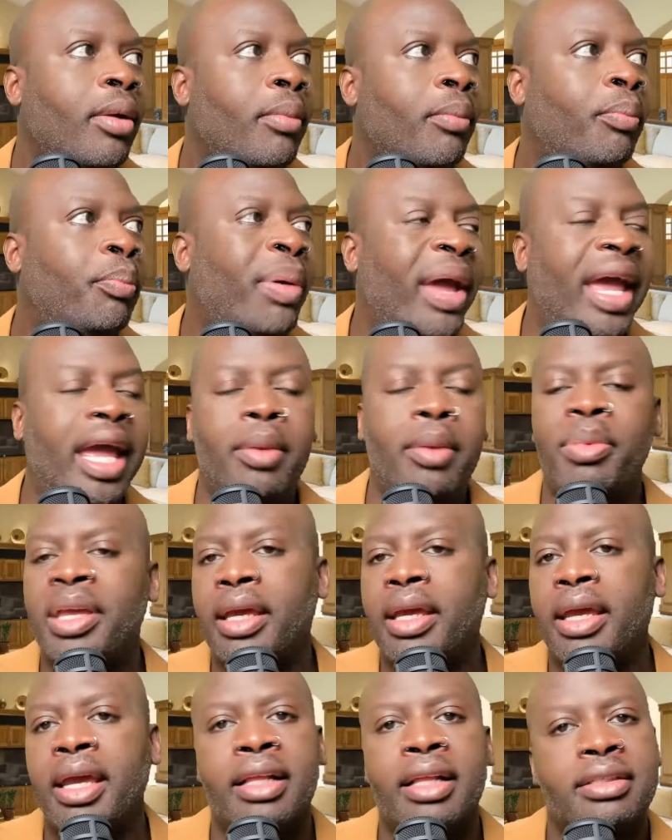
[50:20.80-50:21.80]
baby,
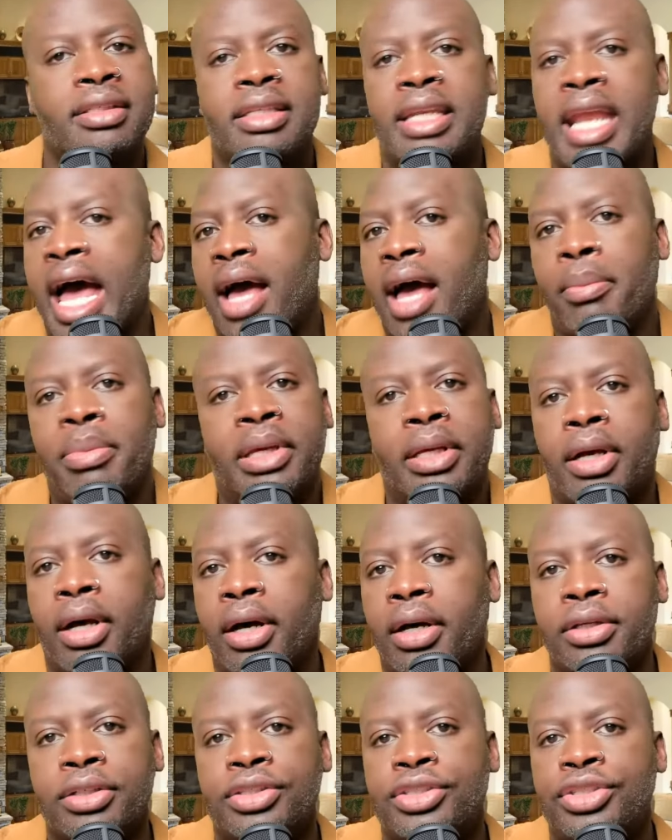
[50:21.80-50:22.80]
it's not
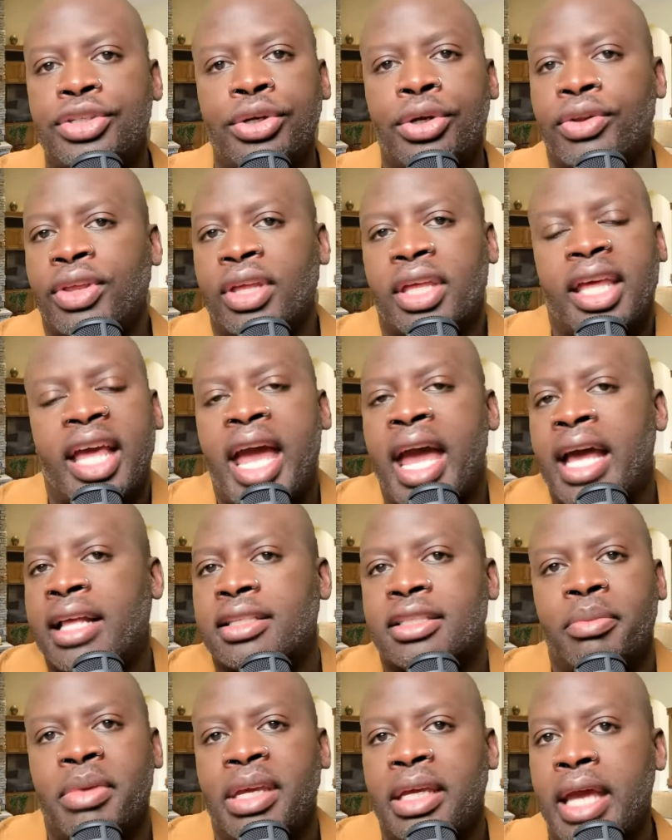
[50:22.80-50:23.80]
because you're the
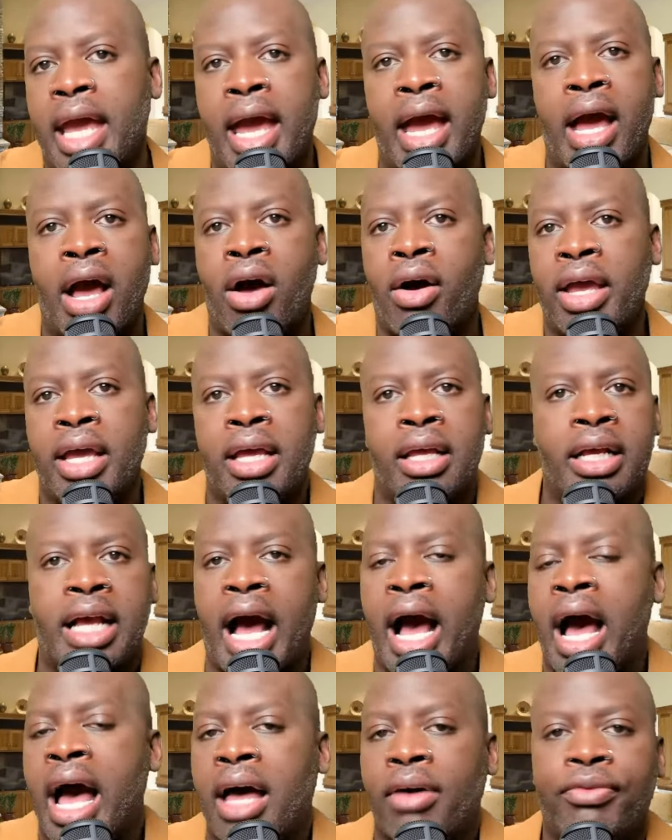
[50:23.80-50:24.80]
cat's meow and
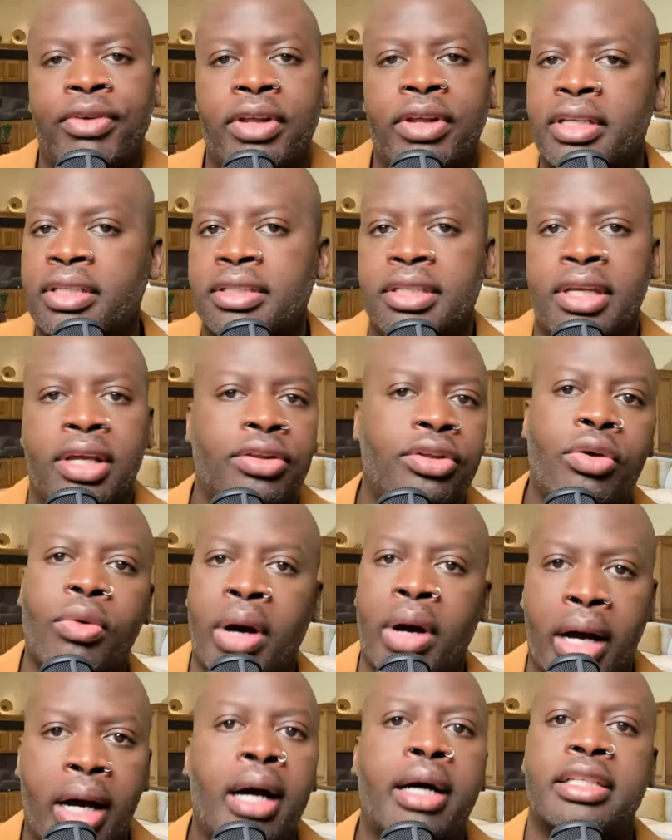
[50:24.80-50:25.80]
God finna send you a
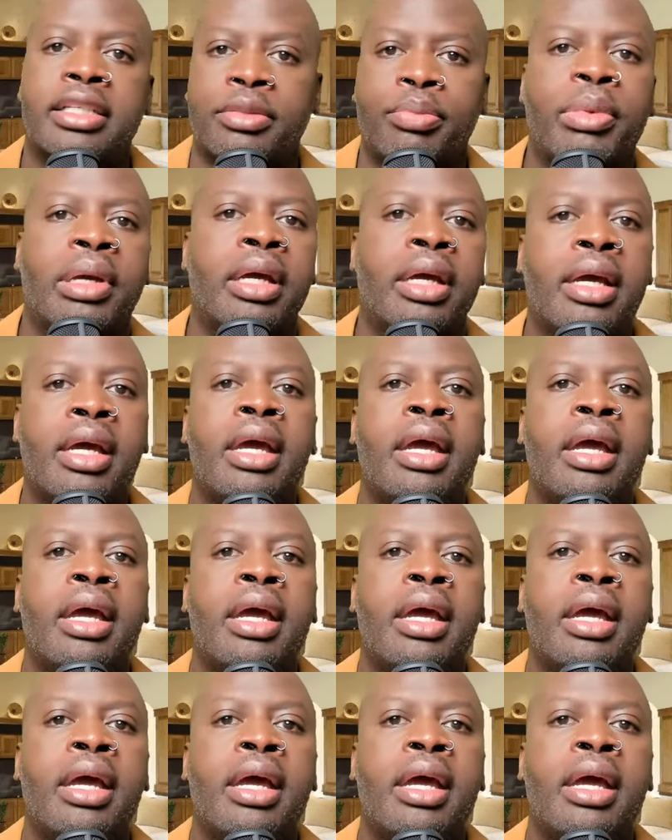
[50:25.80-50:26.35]
husband.